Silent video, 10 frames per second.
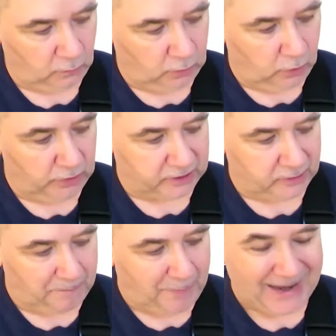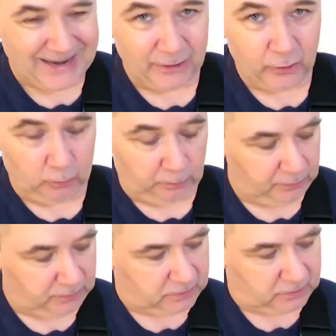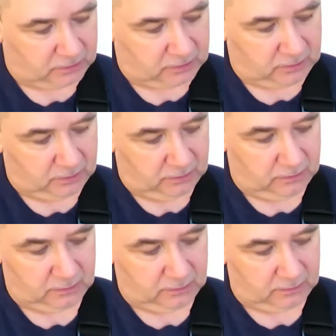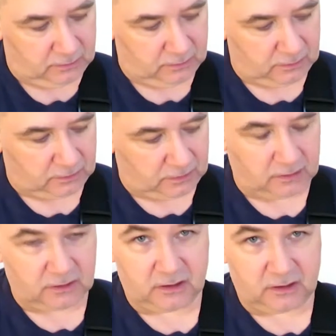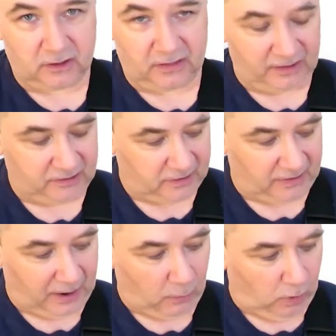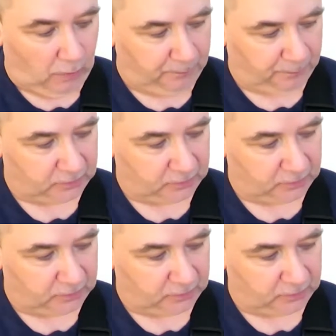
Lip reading: we're going to bend up to that one.